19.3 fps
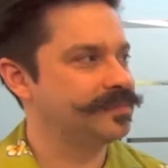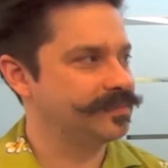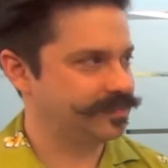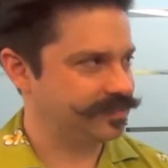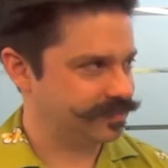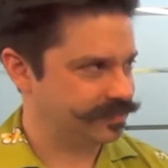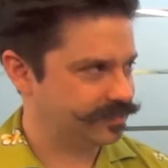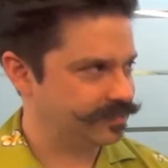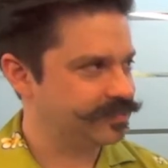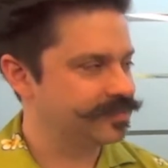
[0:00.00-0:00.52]

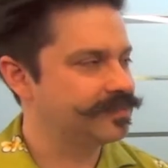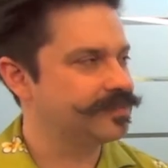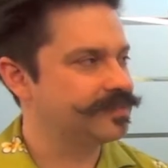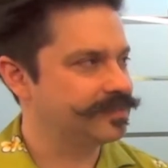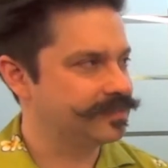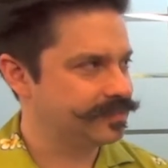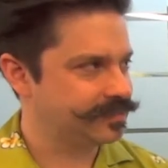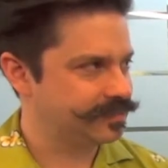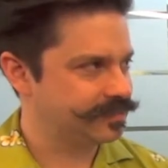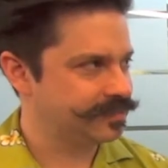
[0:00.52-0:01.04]

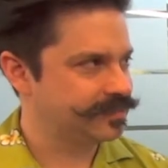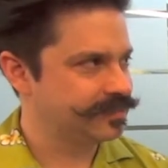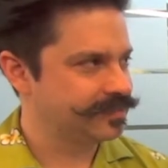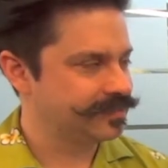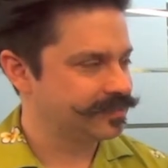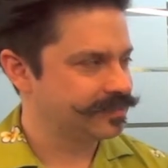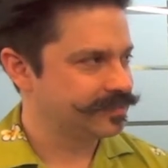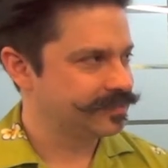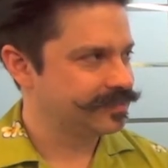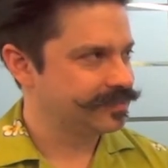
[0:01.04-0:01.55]

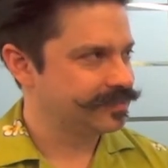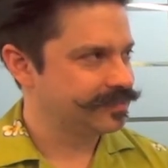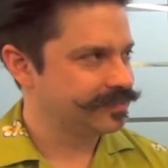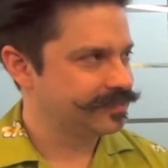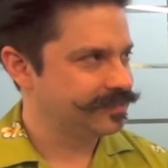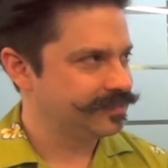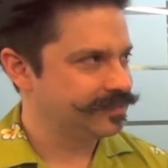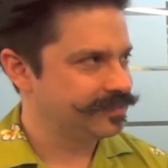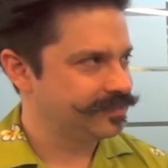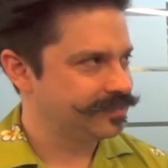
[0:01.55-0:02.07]

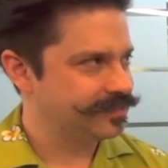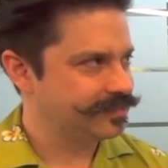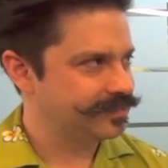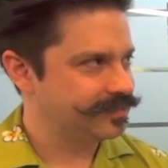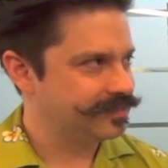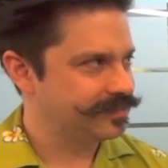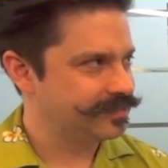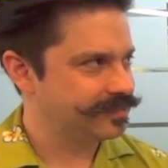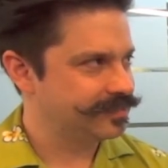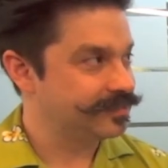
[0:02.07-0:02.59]

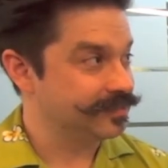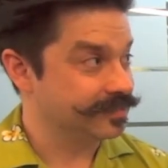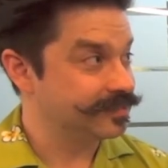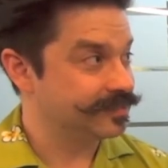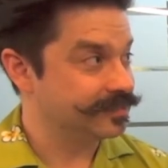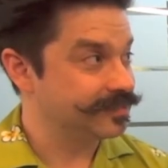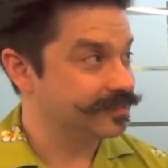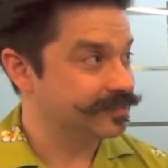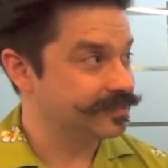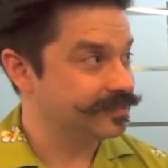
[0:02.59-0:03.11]

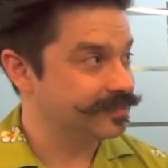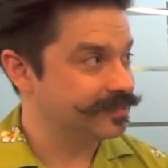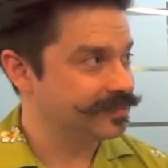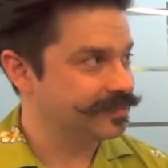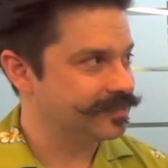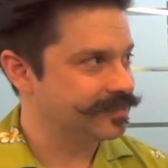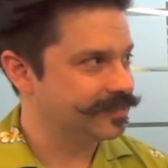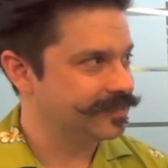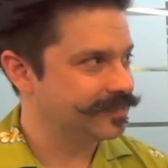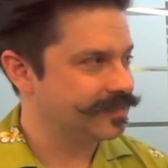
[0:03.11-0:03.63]

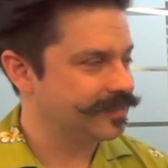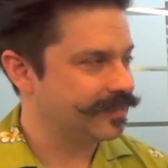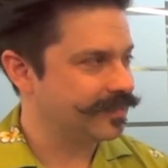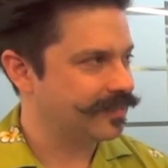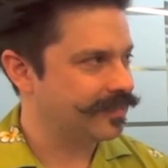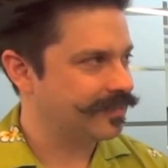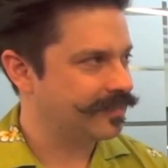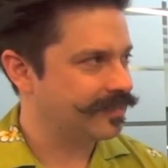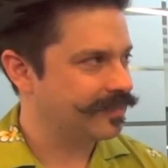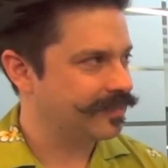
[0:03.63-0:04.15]

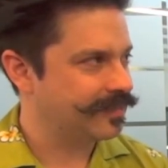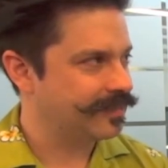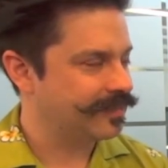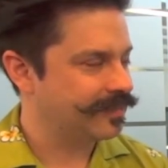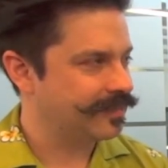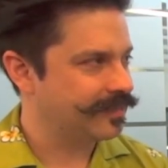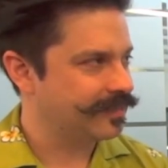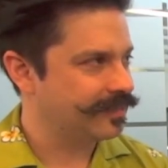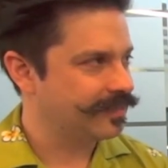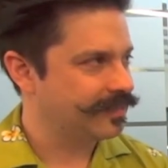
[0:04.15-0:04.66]

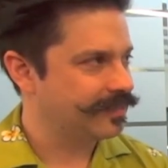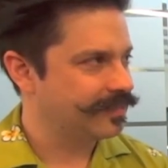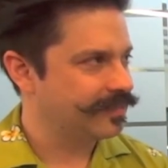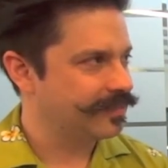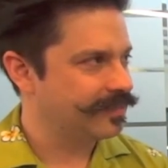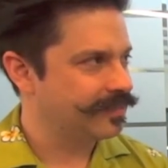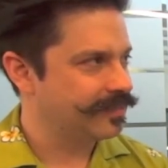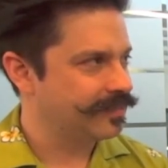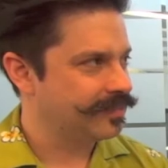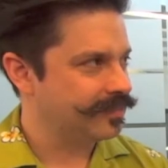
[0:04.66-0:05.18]

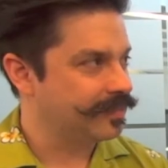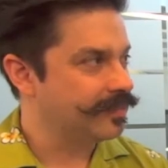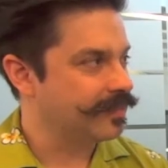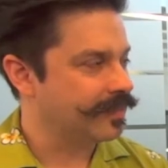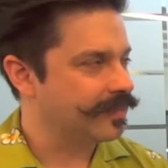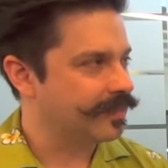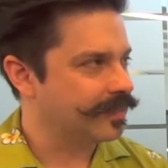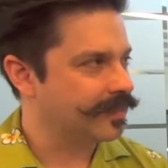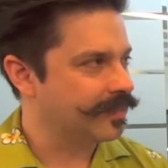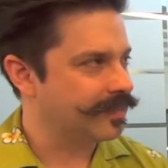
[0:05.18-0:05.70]

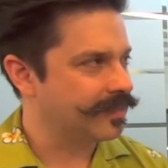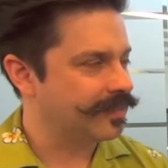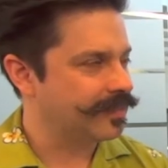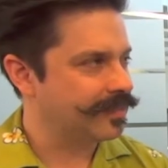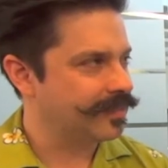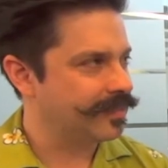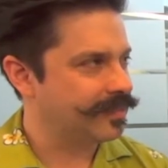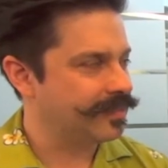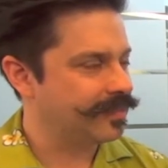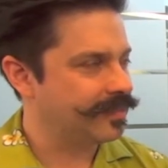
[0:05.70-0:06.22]

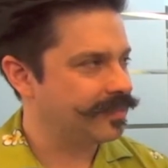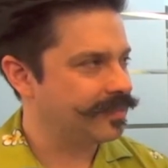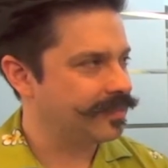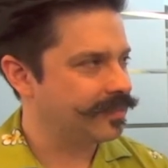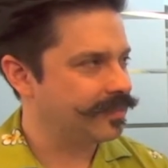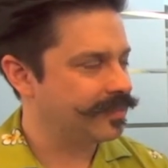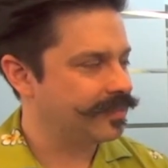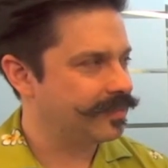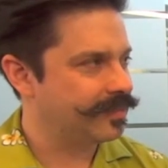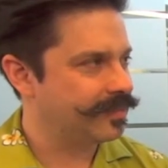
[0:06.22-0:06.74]

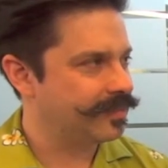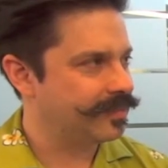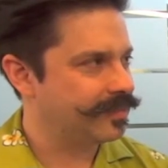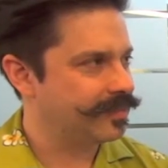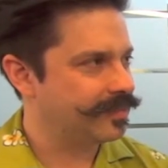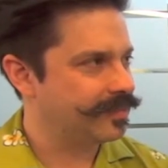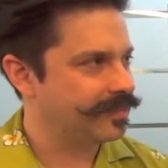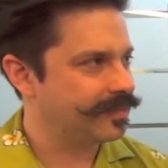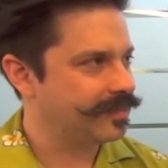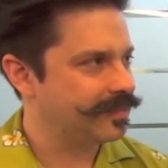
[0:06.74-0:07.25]

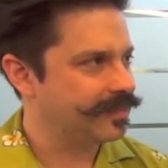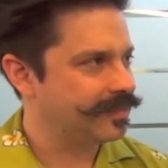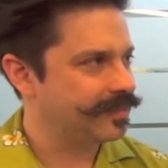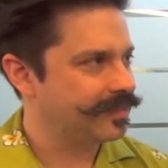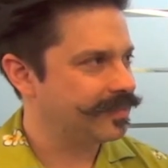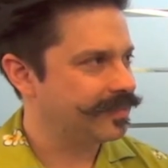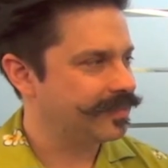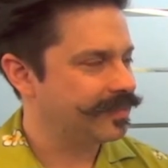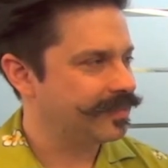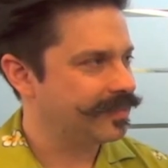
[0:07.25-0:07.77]

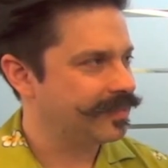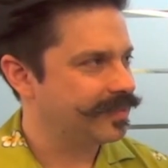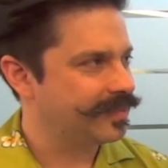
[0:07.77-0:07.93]
(not speaking)